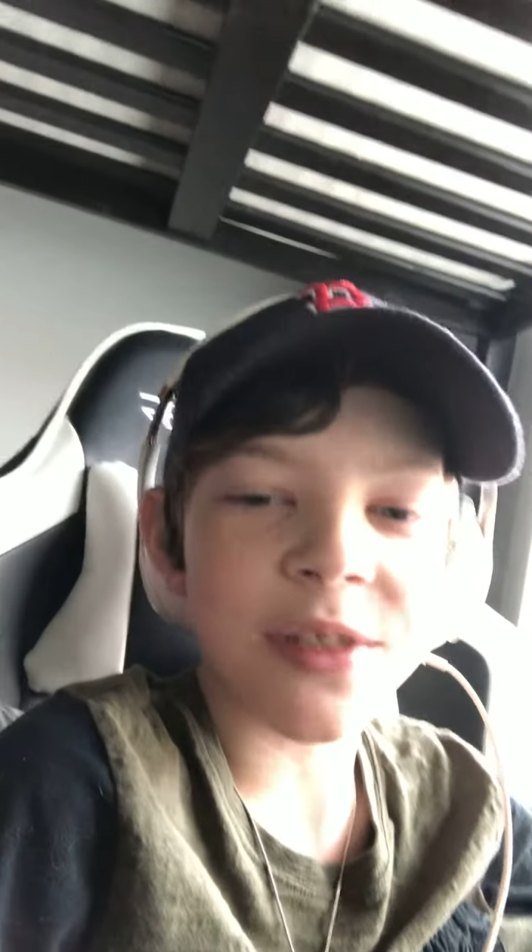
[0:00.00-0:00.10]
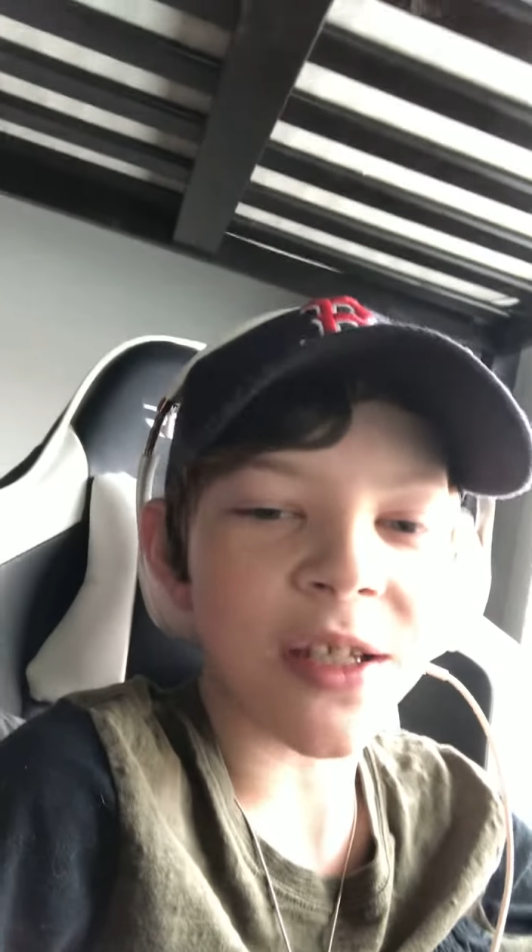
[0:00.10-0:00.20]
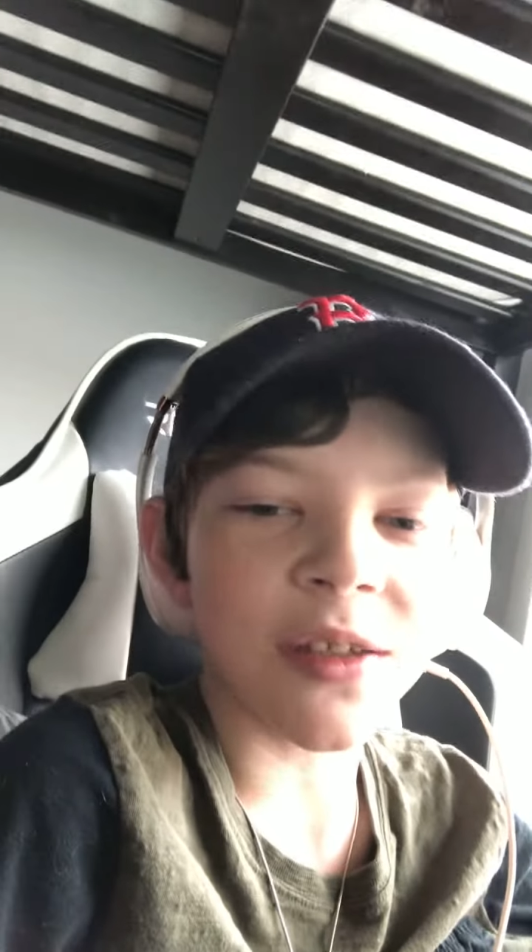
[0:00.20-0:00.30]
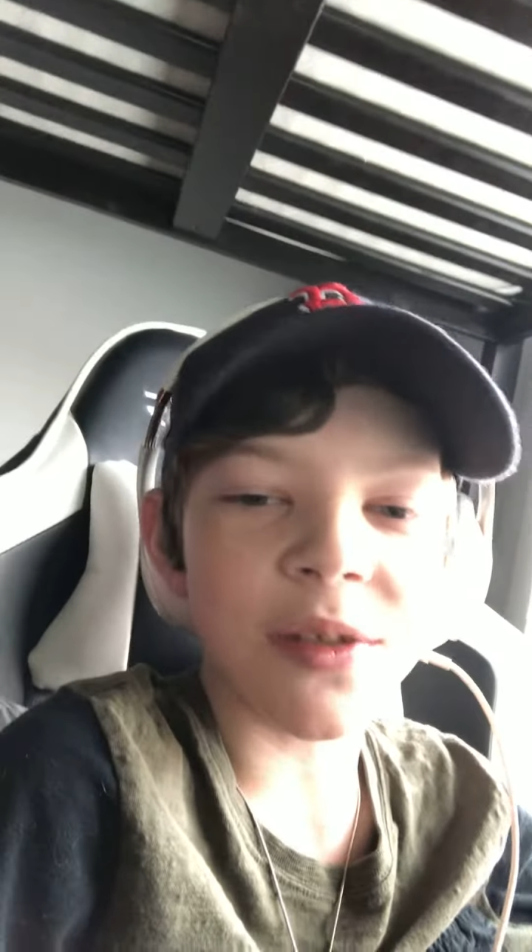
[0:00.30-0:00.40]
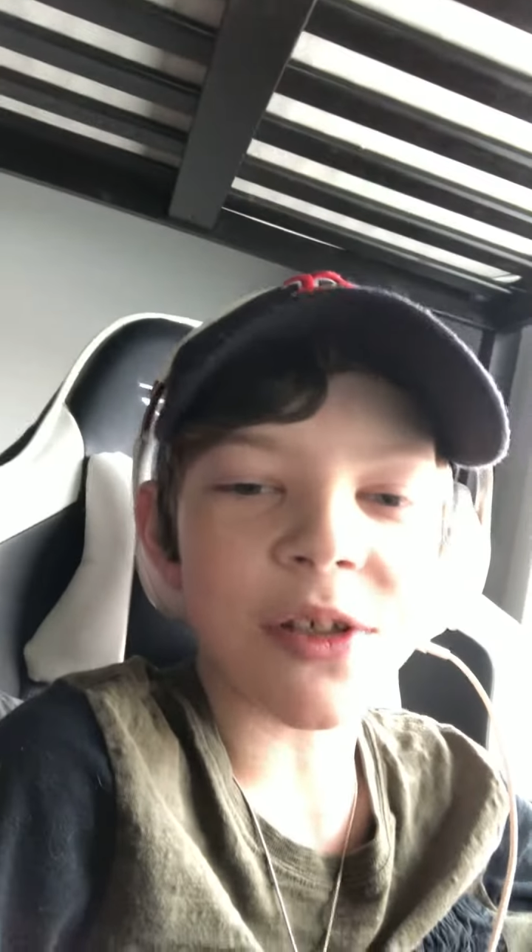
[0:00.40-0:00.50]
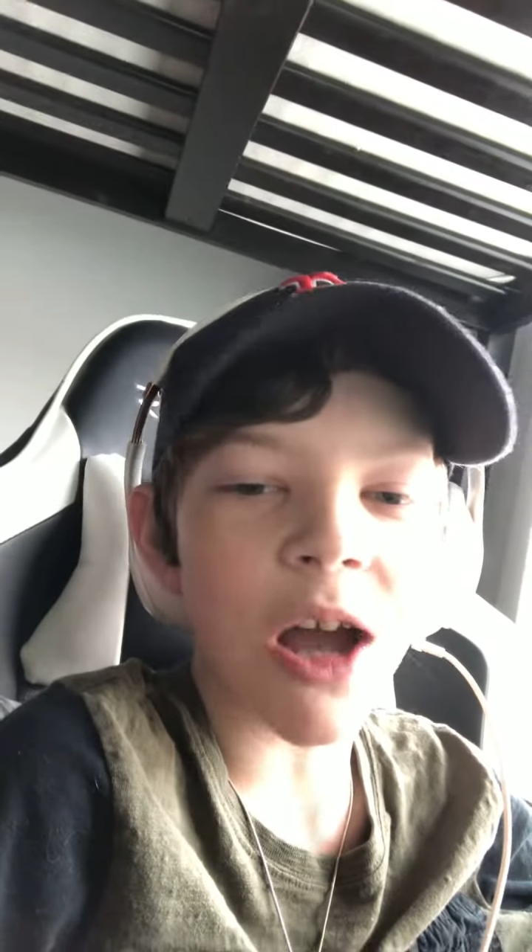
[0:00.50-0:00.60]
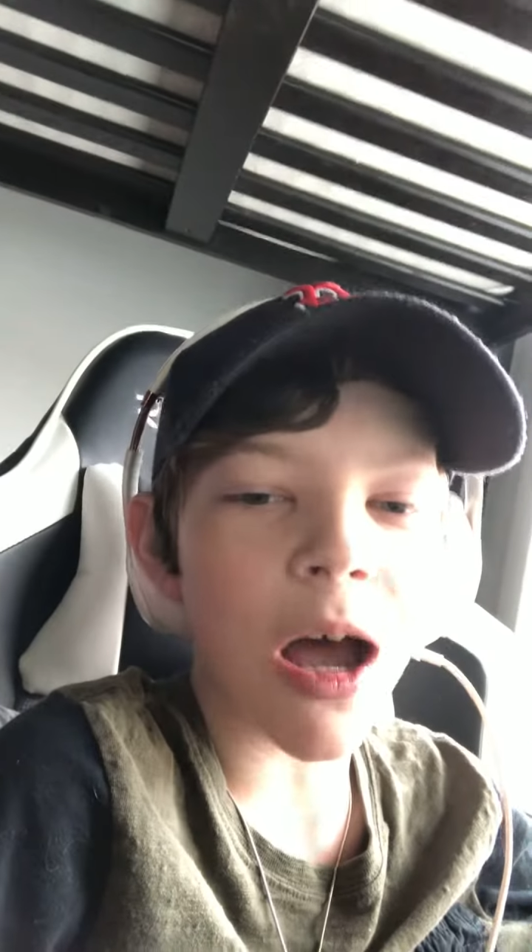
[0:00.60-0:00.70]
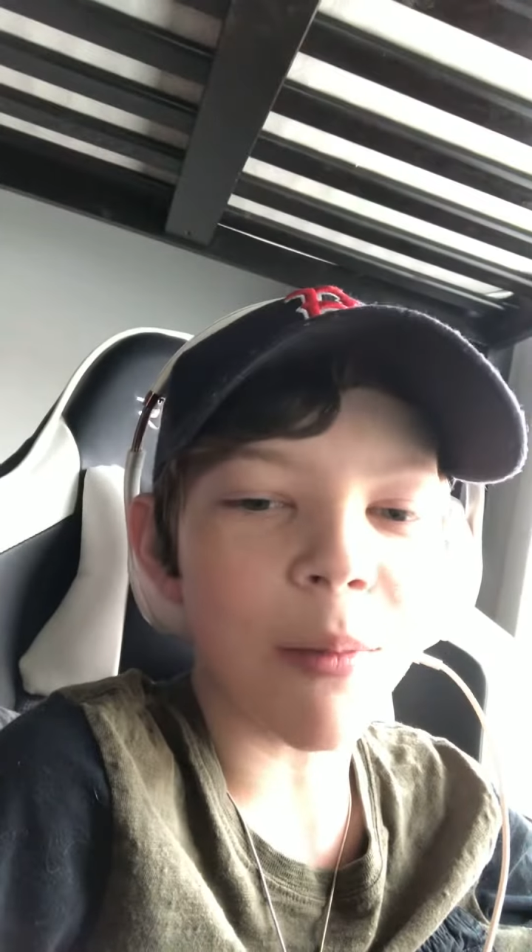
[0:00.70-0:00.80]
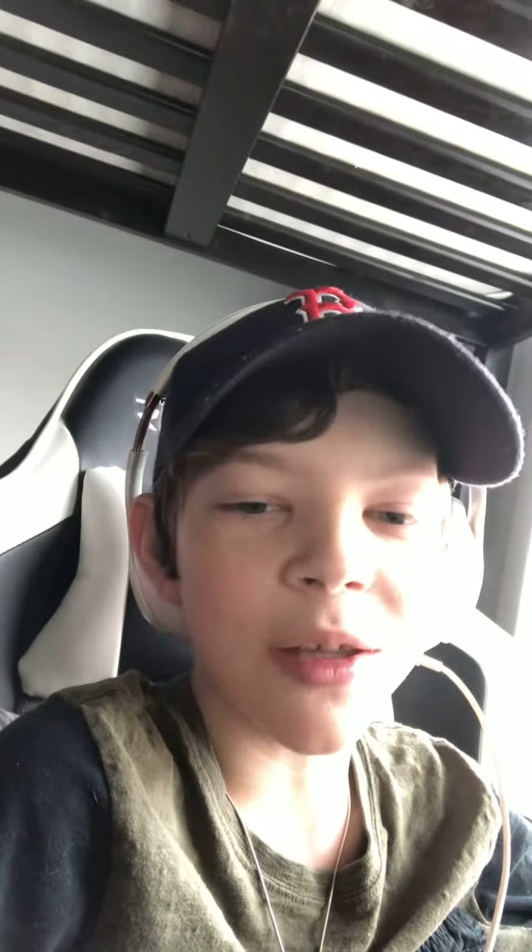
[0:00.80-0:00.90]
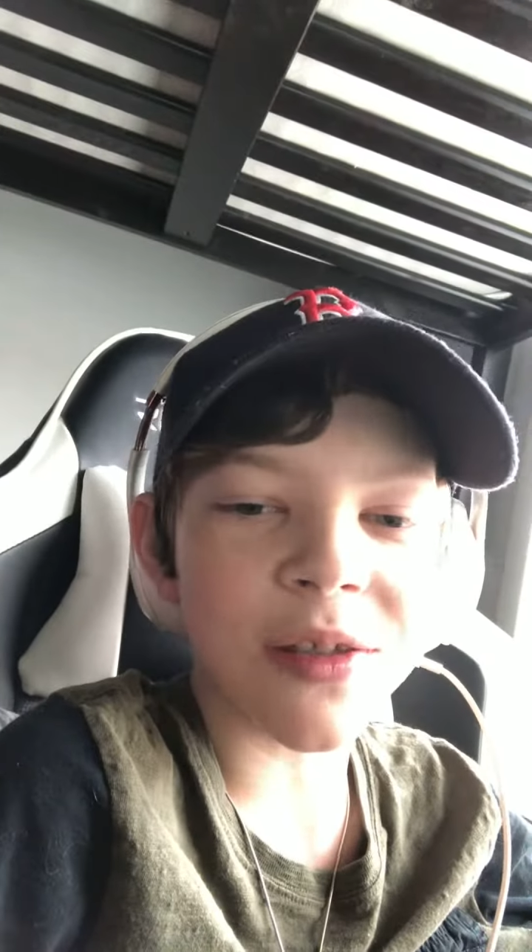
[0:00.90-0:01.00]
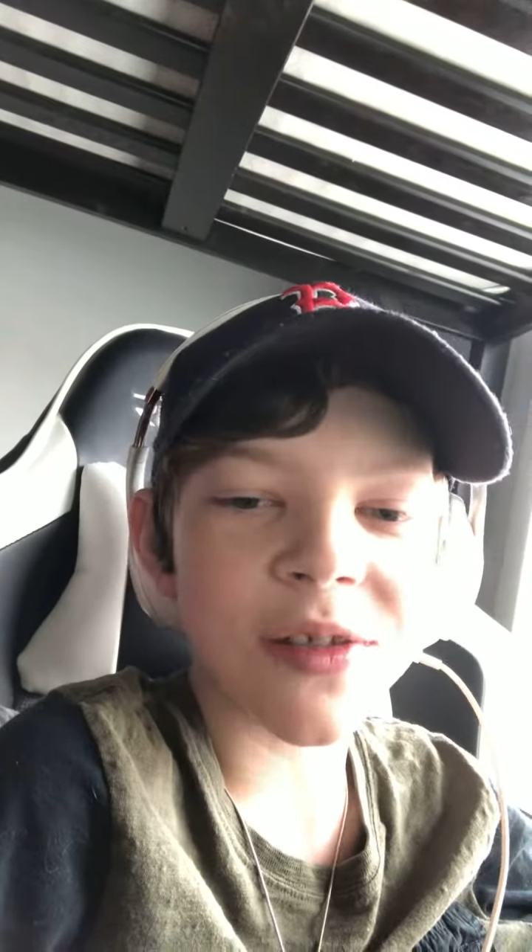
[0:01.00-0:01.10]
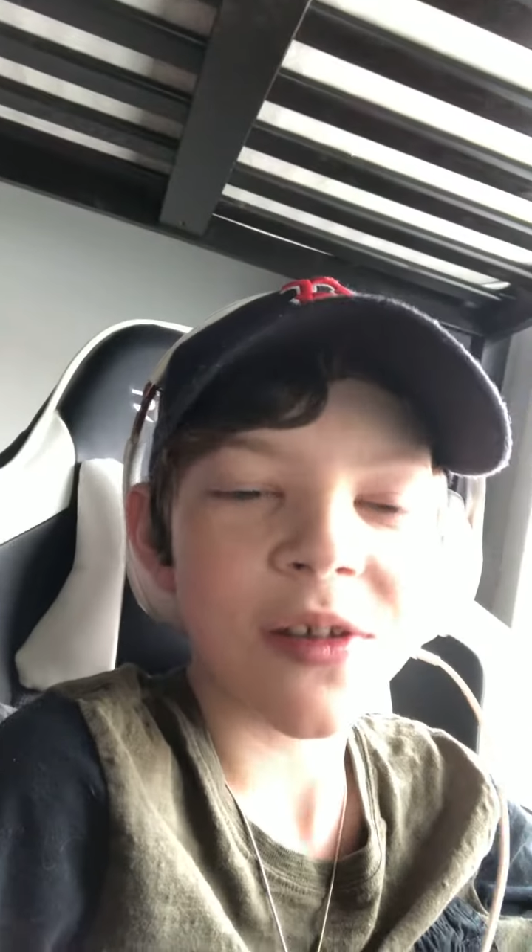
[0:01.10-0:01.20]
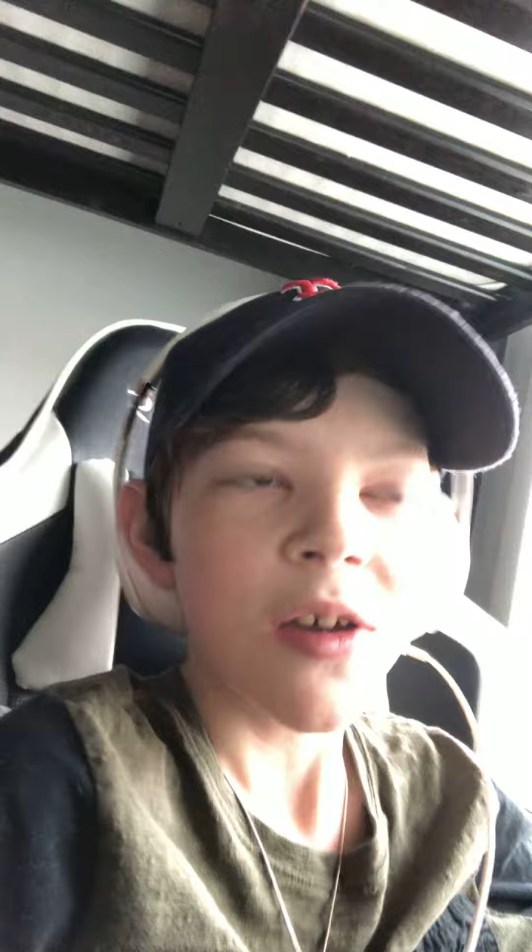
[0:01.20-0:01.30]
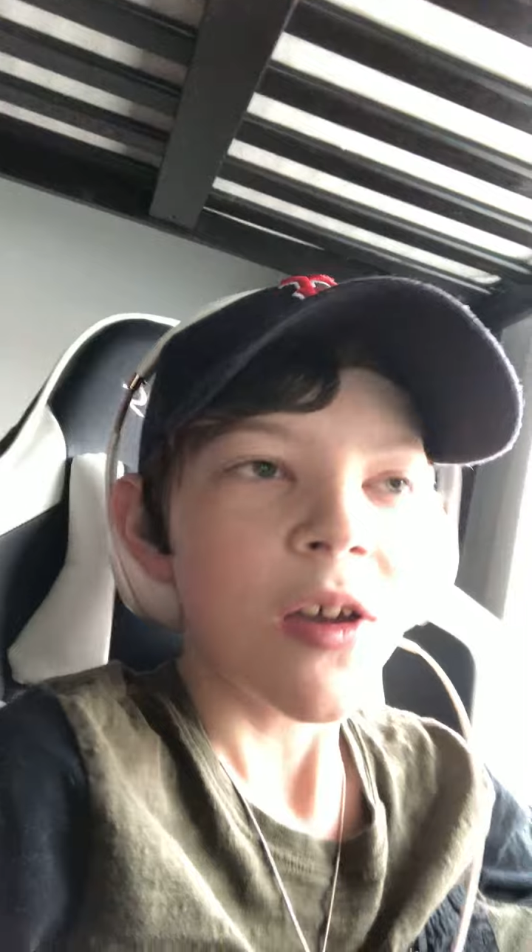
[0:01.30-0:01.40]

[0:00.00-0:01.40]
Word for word: sick of those comments.